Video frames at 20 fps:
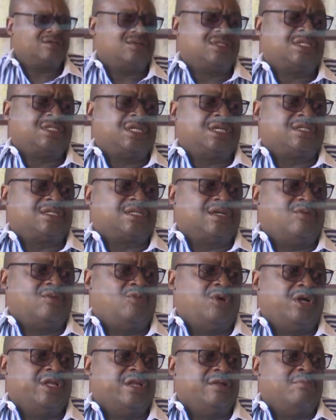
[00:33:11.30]
do you tell
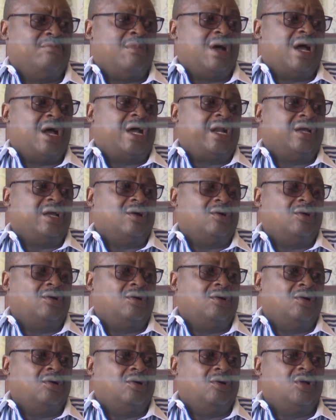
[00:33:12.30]
someone in Mbaria
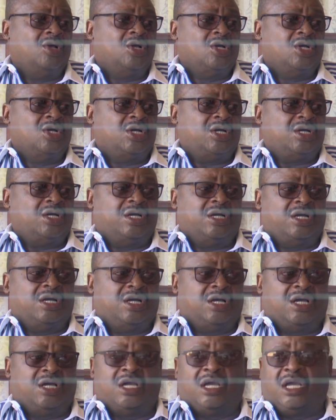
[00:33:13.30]
or
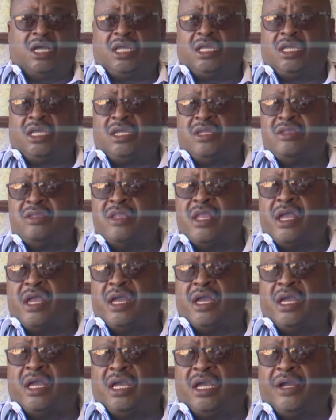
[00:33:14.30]

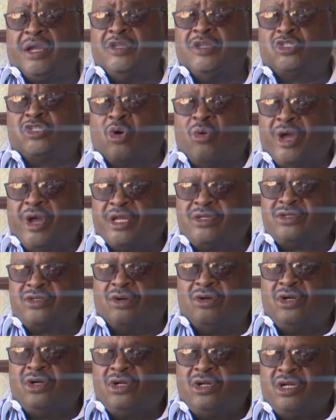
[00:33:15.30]
in
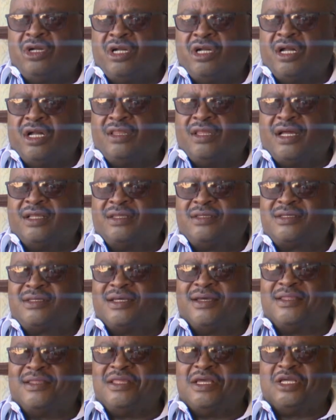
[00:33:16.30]
Soweto that
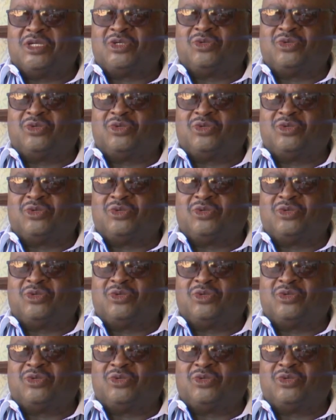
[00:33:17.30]
they